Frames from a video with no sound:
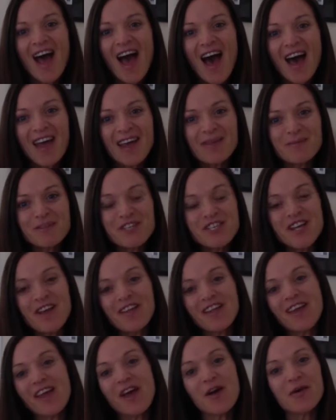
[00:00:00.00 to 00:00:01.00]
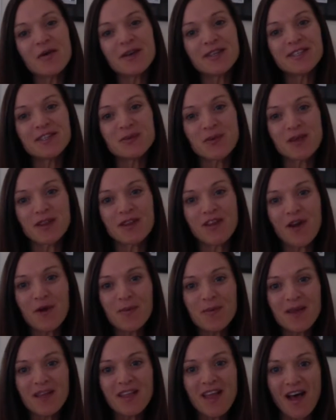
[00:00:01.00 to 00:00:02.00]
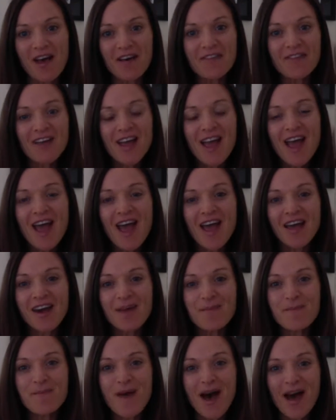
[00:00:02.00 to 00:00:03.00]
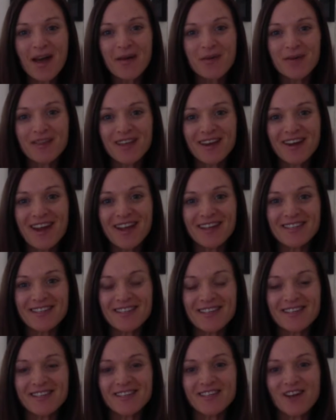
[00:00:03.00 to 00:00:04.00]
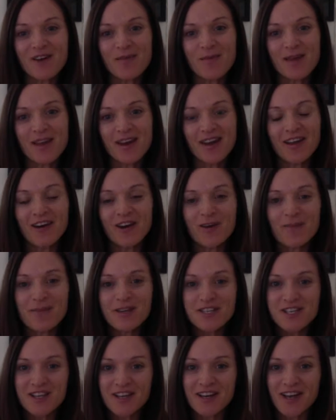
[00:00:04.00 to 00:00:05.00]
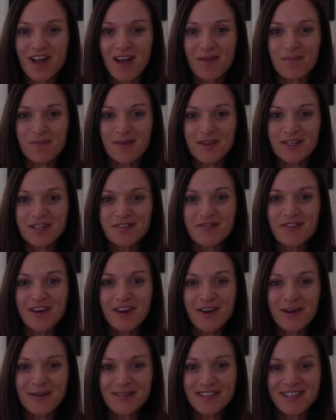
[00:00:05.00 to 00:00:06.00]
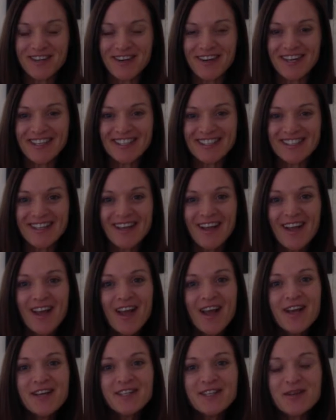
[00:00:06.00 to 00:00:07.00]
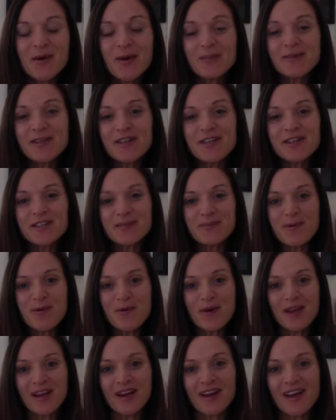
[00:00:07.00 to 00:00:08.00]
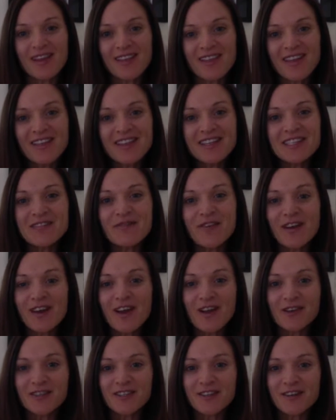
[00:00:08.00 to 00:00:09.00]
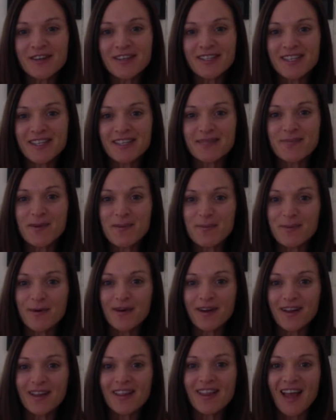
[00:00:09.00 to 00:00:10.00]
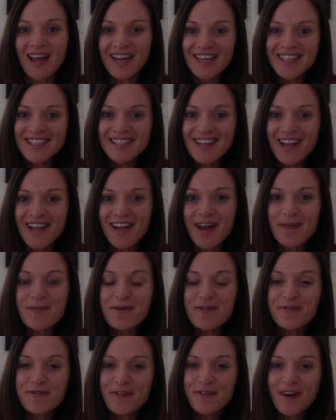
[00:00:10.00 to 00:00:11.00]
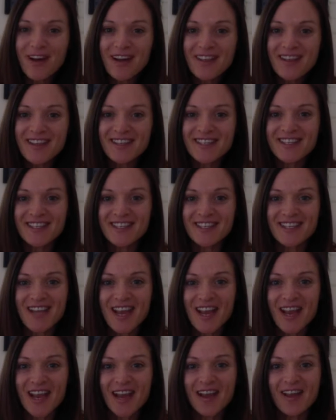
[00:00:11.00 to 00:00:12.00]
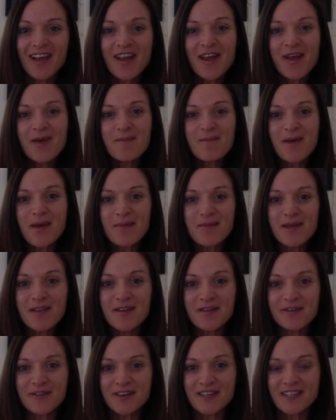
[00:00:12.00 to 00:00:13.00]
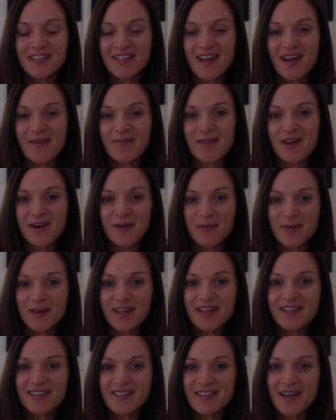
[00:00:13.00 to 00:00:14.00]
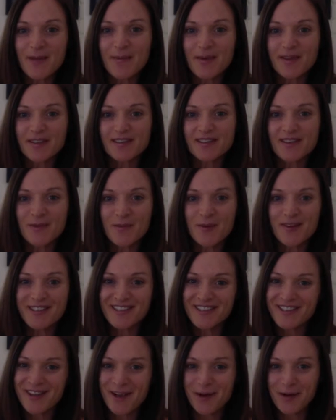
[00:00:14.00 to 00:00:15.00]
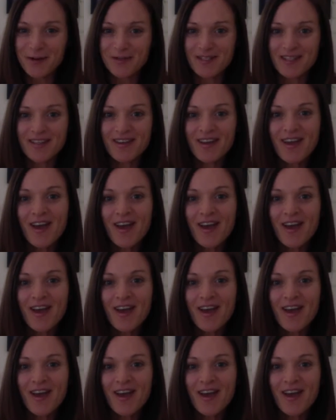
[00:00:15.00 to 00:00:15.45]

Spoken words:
Hi, I'm Shelley Owens with Go Be Love, and I'm back with the next installment in our Mission Accomplished video series. So up to this point, I think this video series has been pretty light, and I'm afraid that today might be the first time that I really step on someone's toes.